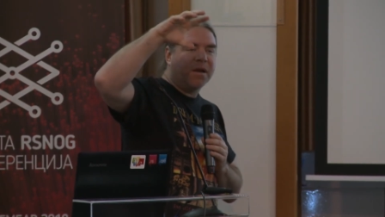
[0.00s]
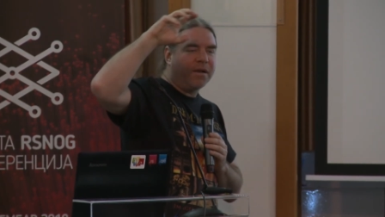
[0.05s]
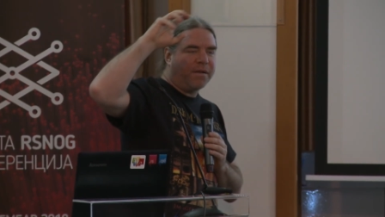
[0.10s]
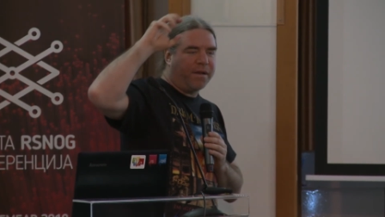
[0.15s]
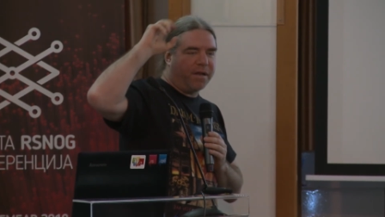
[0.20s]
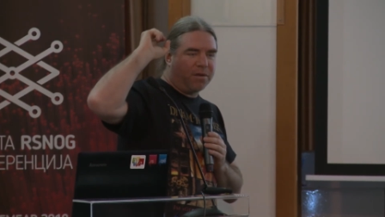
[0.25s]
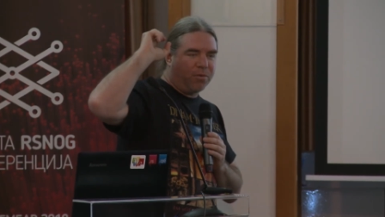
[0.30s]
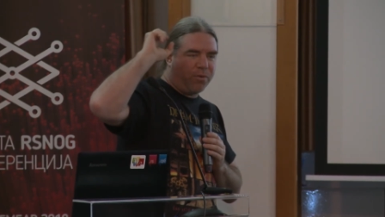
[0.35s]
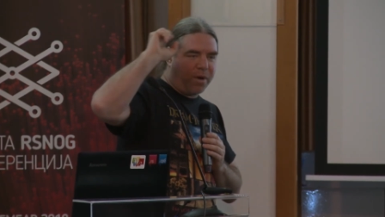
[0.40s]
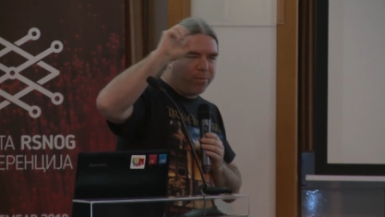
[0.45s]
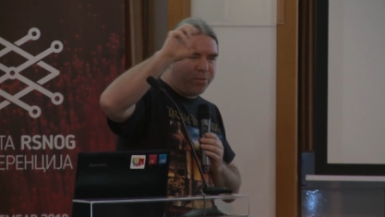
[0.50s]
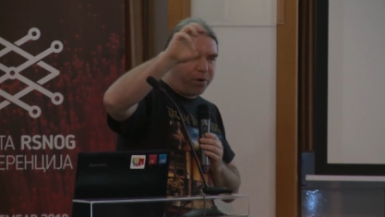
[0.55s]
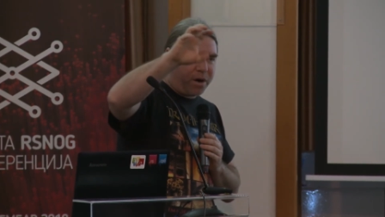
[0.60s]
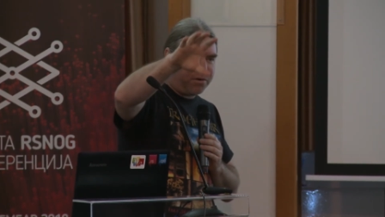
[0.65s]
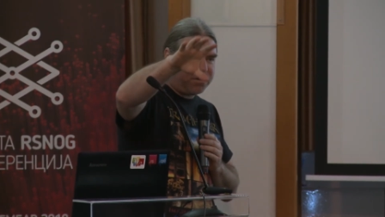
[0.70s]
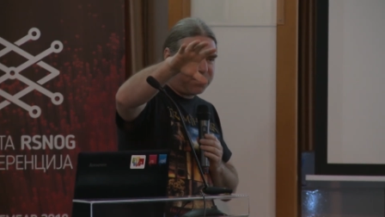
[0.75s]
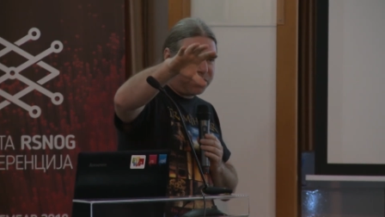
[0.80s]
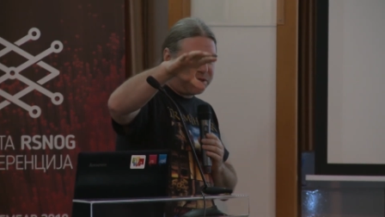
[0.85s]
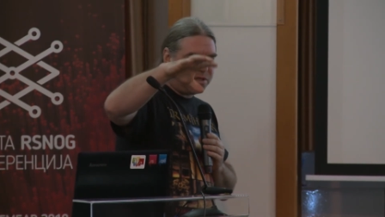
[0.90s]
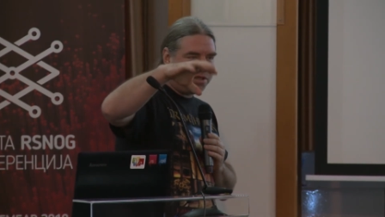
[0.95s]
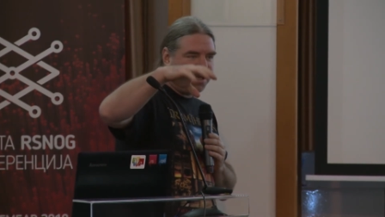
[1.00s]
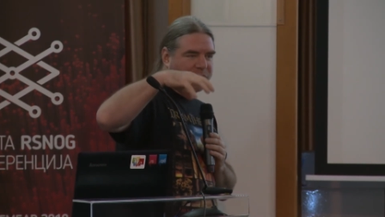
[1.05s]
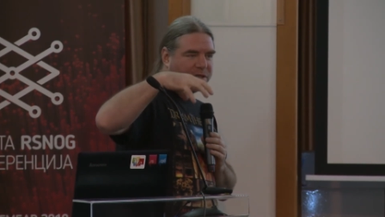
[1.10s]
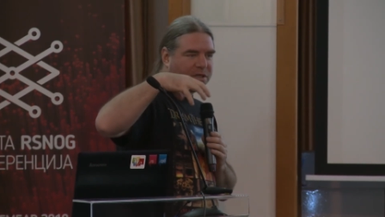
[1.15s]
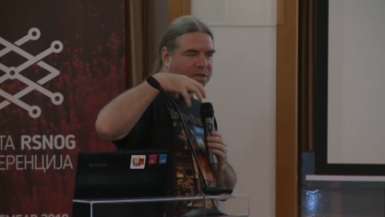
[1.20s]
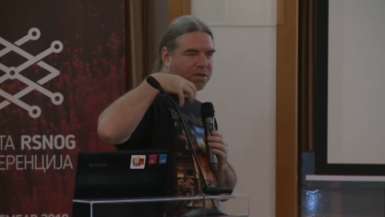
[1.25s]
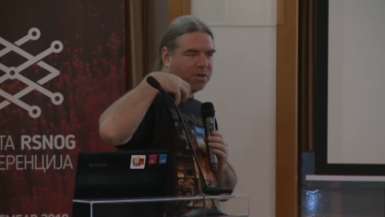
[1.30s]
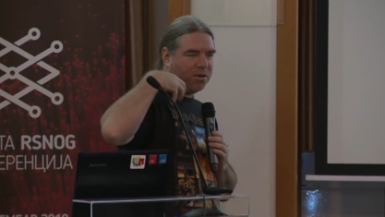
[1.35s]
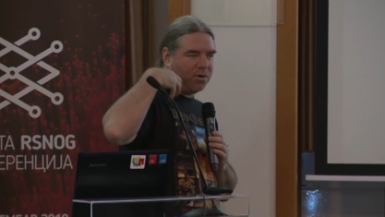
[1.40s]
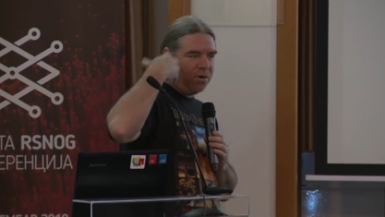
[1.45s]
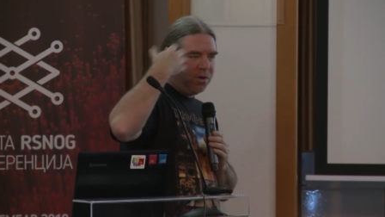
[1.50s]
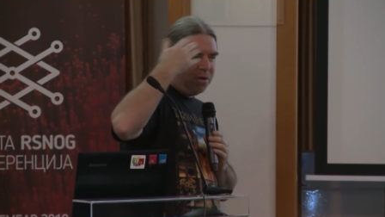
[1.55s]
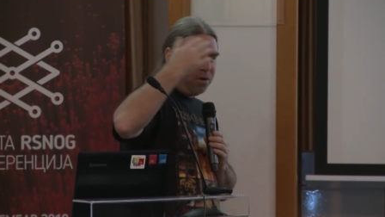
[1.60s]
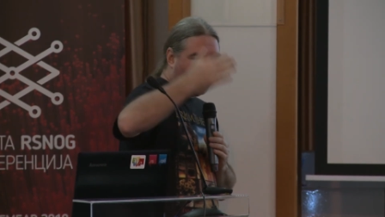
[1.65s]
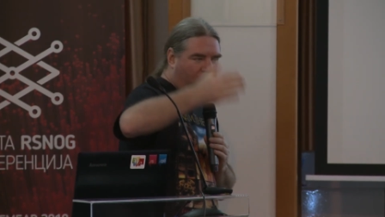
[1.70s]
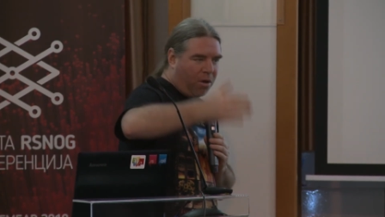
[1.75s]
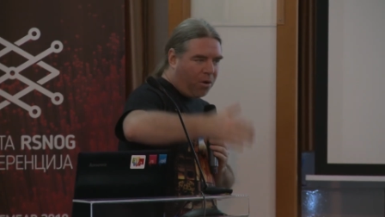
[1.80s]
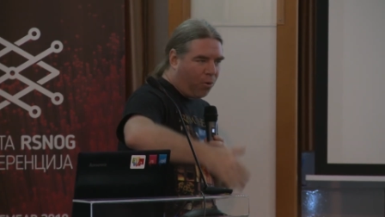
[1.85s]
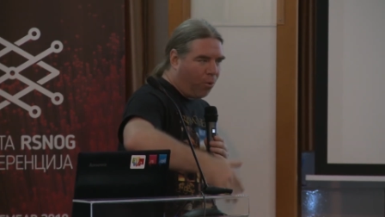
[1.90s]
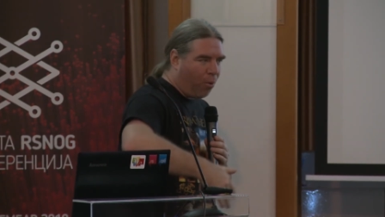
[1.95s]
that the web browsers needs to
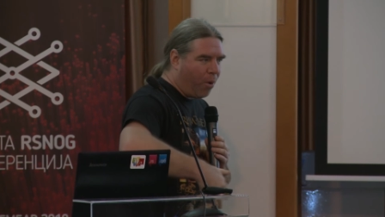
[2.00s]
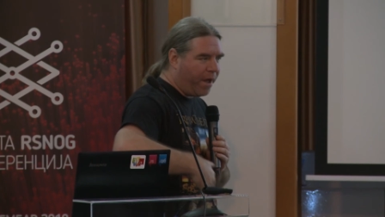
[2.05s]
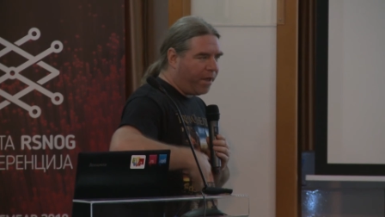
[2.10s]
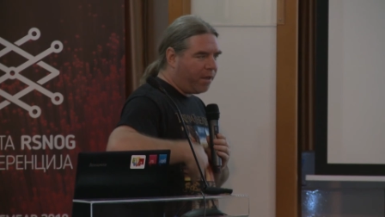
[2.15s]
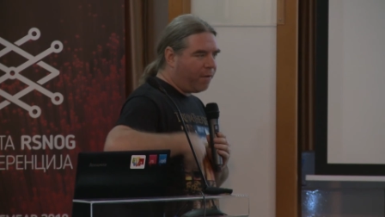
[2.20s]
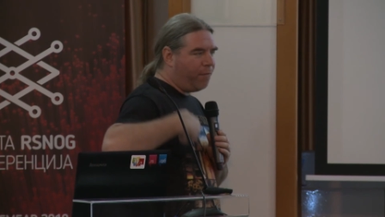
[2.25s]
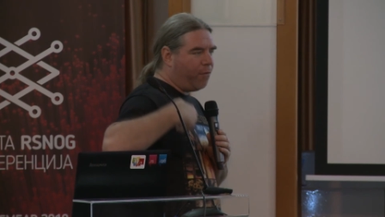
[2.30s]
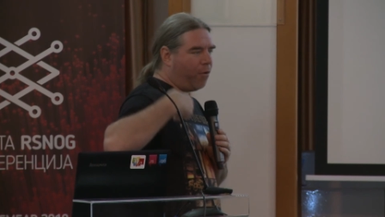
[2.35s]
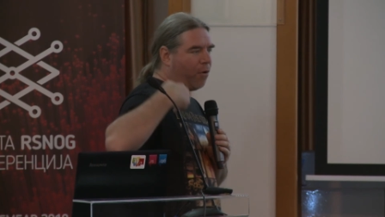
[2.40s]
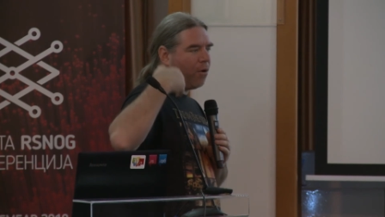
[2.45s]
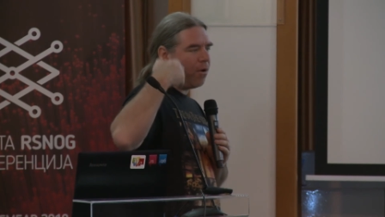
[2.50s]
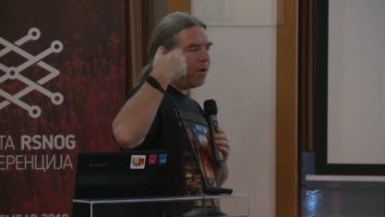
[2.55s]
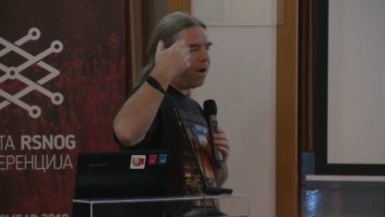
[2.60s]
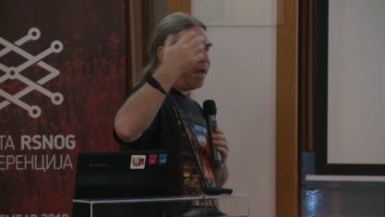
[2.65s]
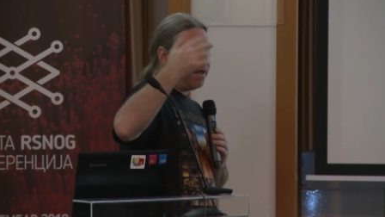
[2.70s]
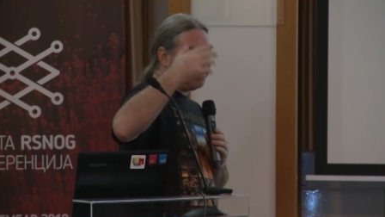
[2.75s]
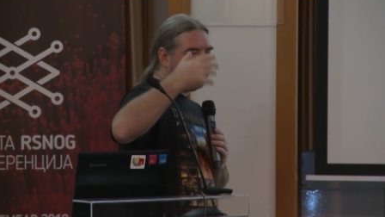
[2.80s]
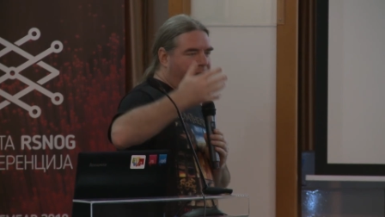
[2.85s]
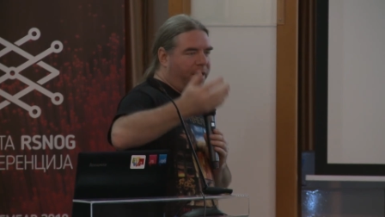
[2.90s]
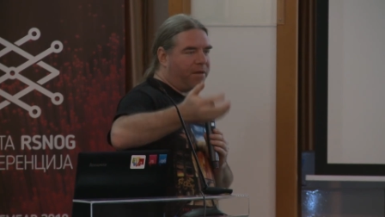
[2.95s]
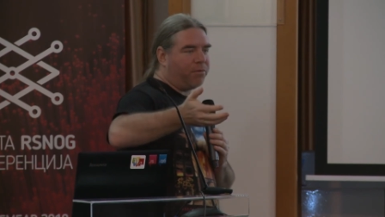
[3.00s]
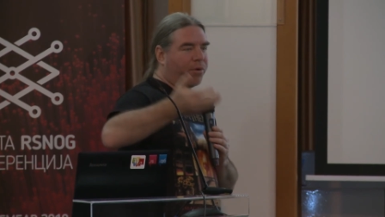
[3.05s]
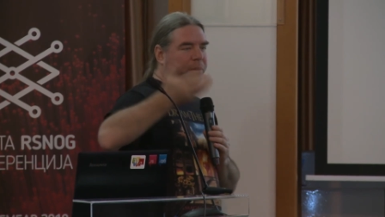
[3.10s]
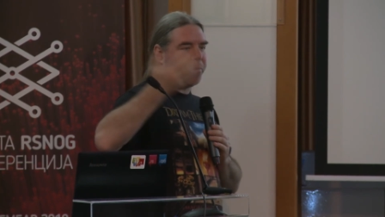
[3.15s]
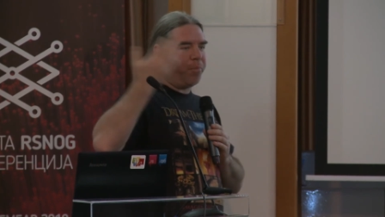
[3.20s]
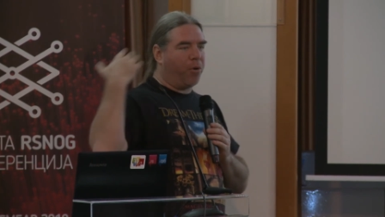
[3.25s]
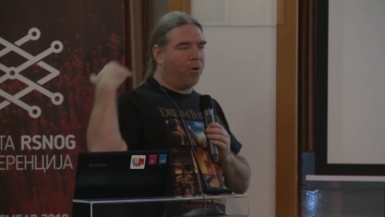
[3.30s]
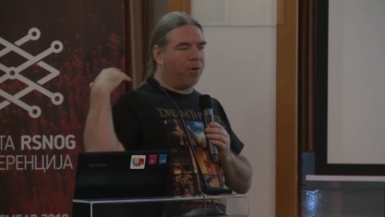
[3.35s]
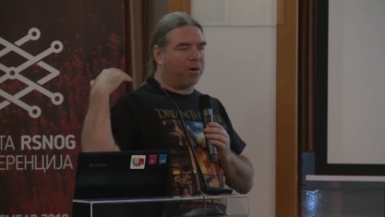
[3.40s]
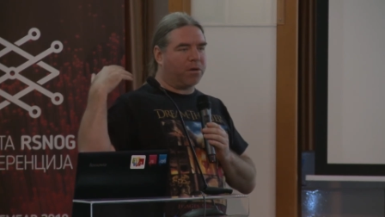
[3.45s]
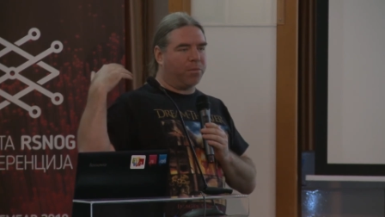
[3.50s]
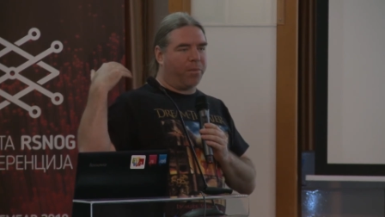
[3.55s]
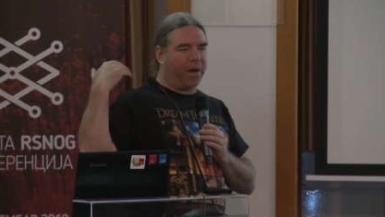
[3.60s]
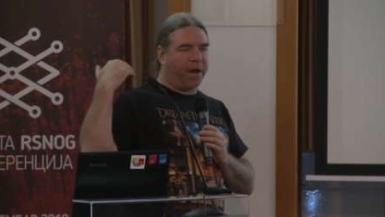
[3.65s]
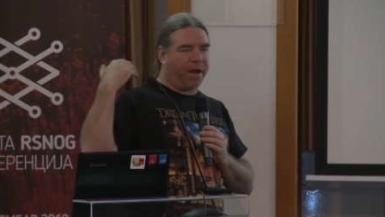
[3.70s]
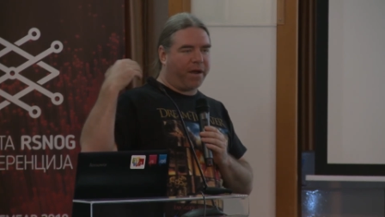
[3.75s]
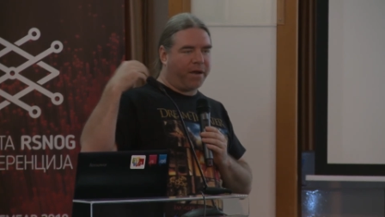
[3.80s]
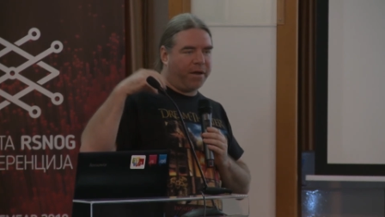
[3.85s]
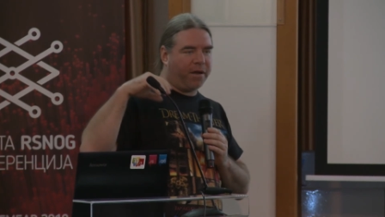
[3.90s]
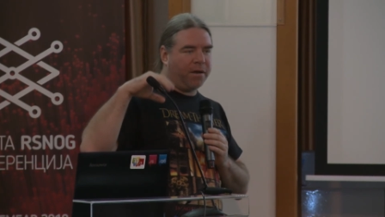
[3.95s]
wait for and then report
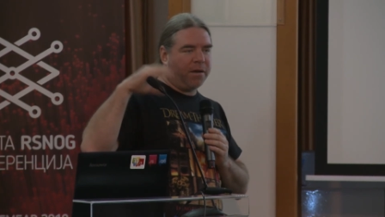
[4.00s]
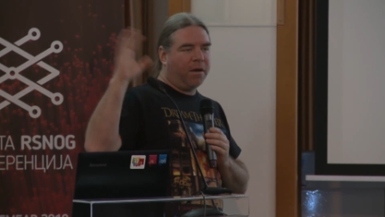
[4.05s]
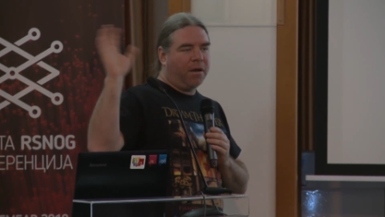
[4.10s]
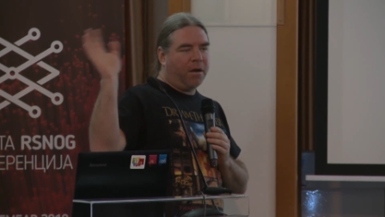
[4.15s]
back